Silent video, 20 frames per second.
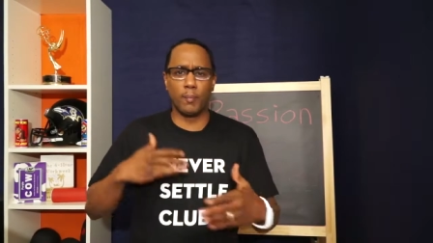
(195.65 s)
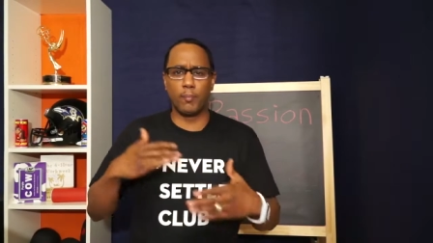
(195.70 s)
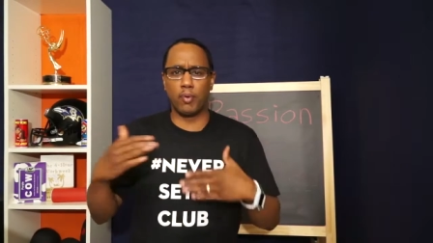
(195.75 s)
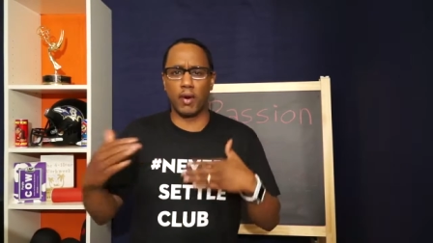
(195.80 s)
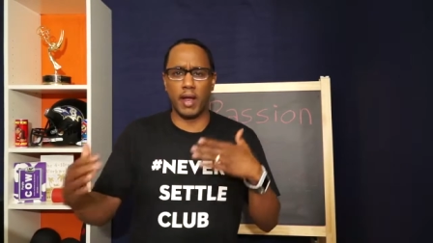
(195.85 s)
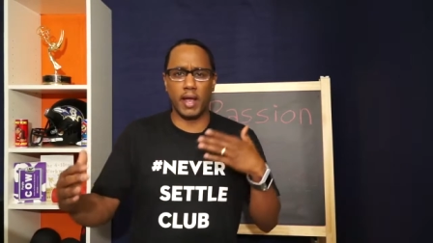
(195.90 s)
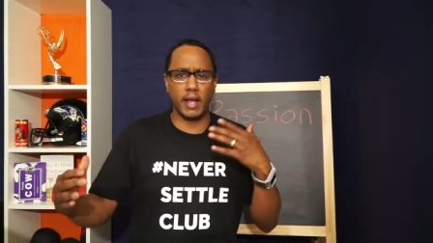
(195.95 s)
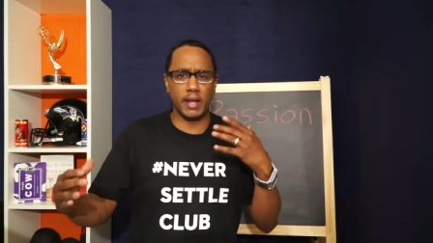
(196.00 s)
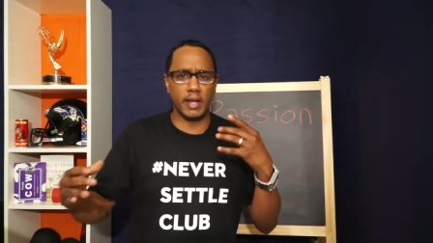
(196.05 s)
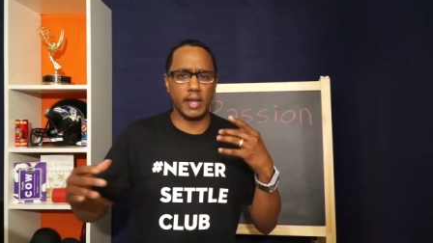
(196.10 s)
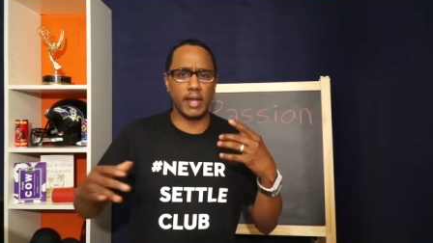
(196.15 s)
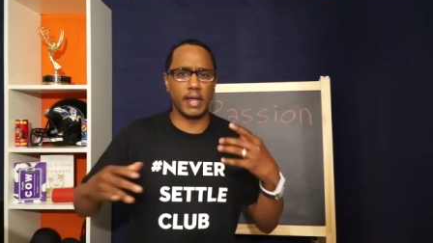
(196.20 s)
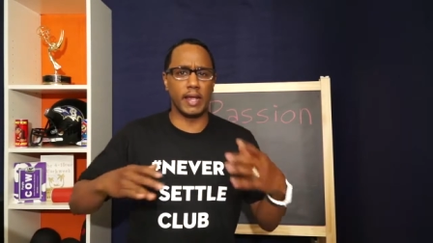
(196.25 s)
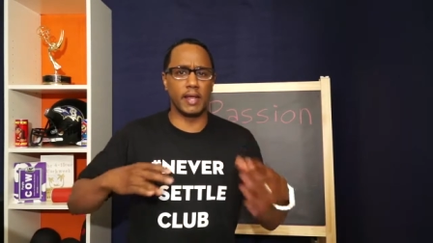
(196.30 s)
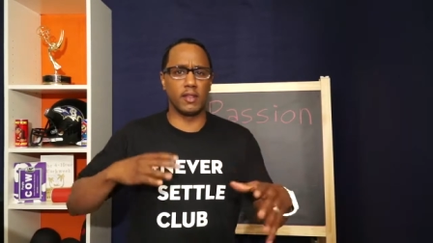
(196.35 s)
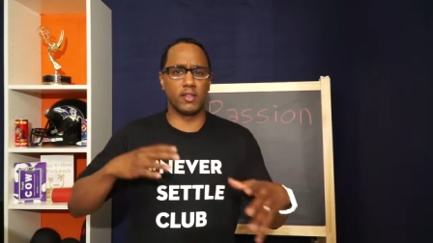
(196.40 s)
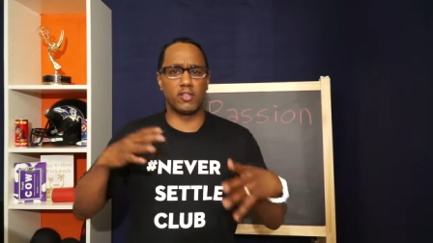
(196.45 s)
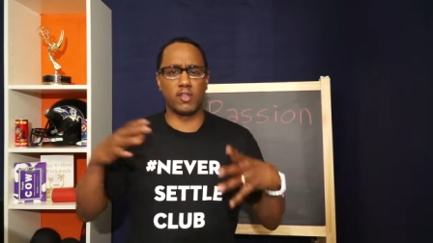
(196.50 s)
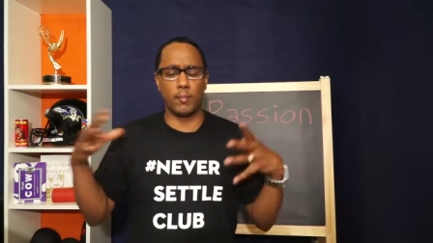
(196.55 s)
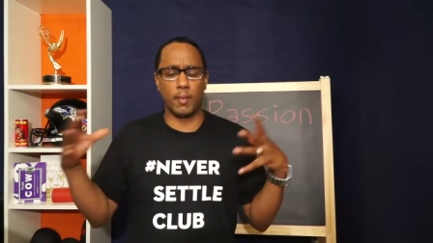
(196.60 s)
branding
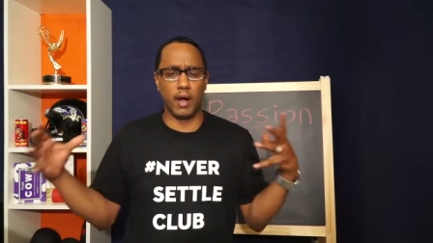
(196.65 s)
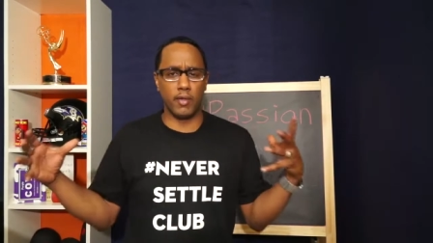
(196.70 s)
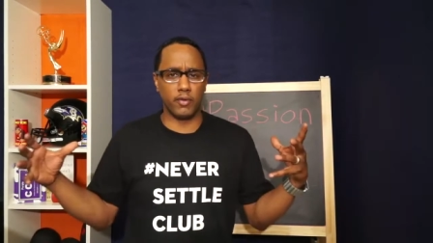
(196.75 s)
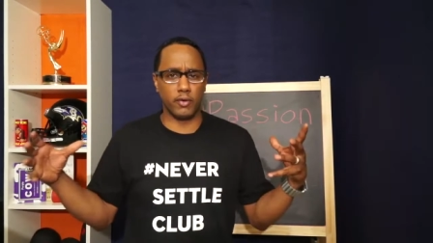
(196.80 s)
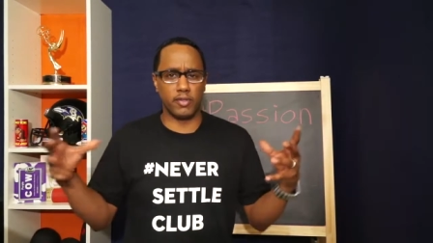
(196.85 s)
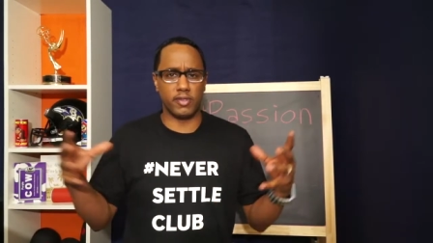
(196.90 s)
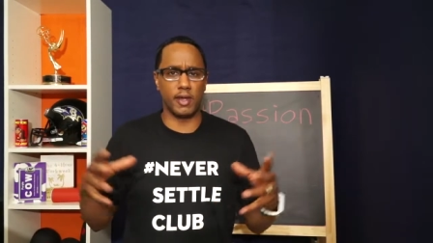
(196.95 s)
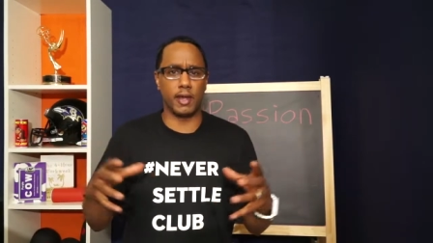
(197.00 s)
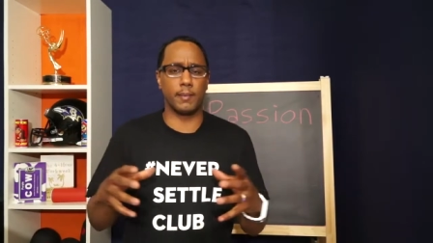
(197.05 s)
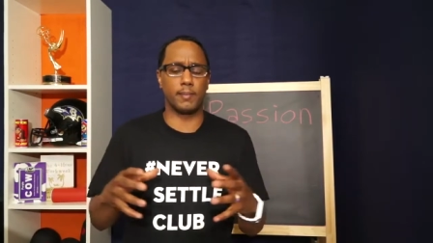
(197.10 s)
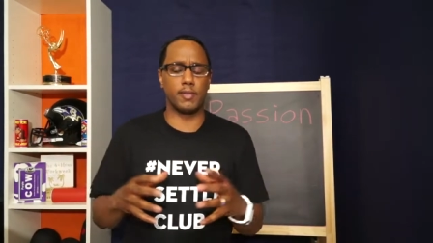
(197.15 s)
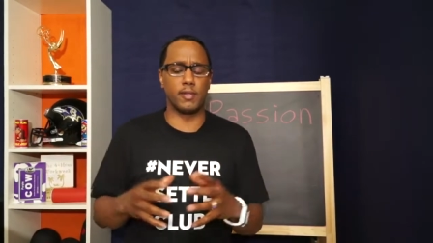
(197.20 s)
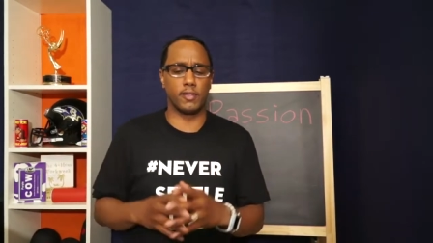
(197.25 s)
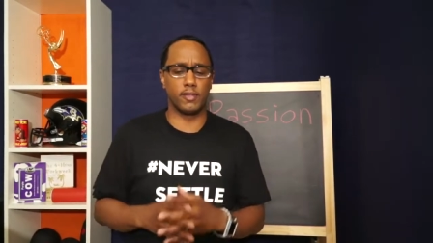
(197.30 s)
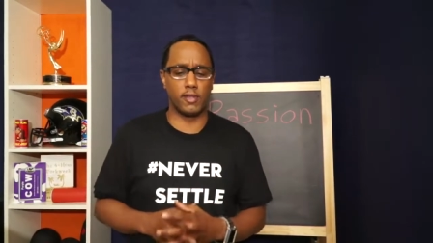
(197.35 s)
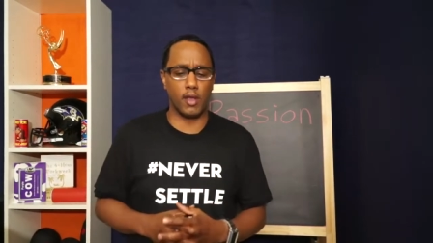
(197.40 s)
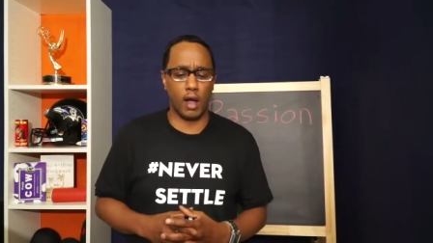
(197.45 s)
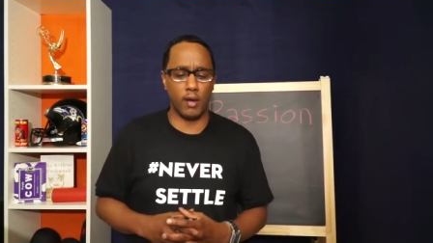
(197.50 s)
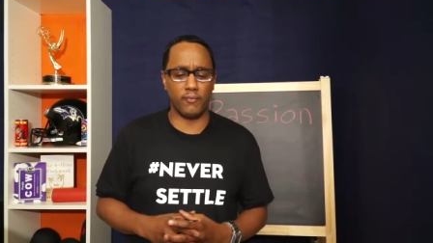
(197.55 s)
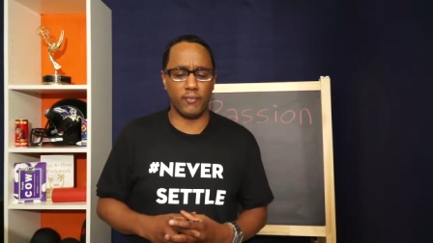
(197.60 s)
and some other tips and
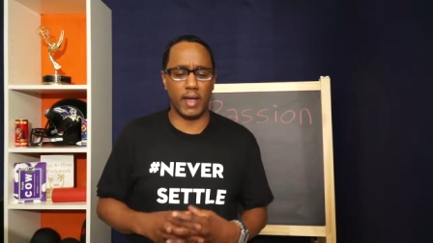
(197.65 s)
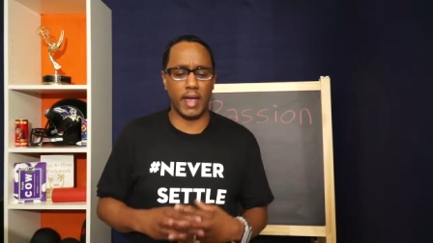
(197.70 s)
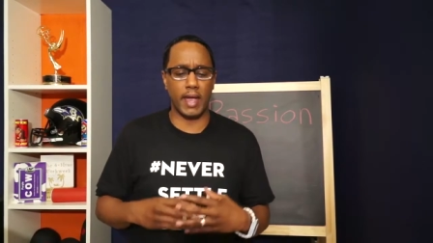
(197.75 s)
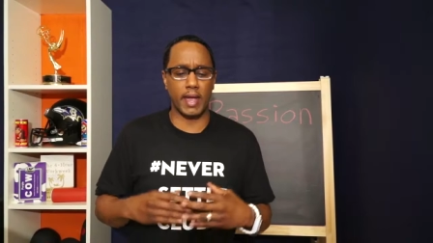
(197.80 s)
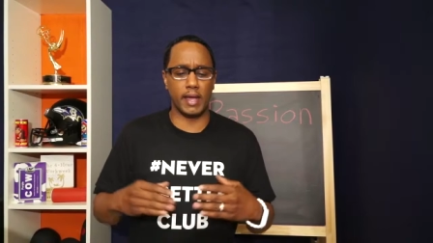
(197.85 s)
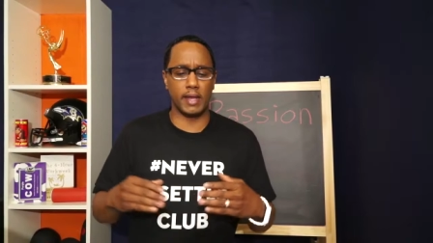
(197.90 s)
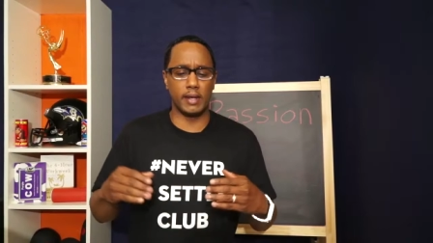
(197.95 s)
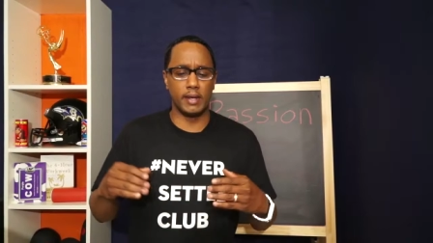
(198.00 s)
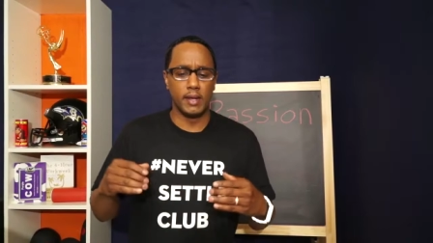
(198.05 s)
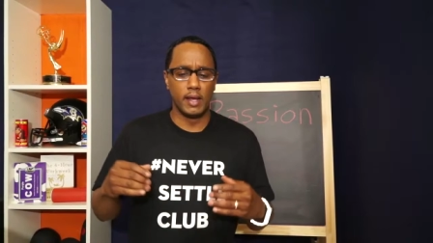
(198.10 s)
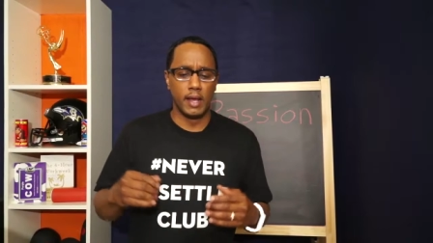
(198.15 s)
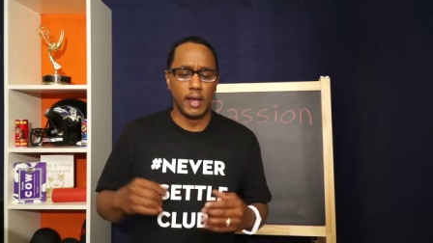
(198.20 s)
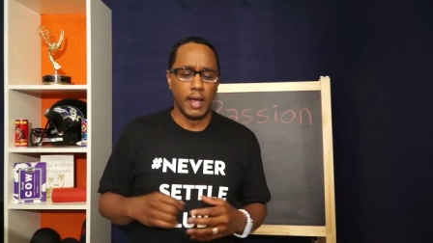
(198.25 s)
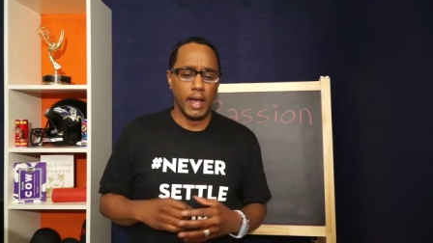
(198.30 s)
stuff, and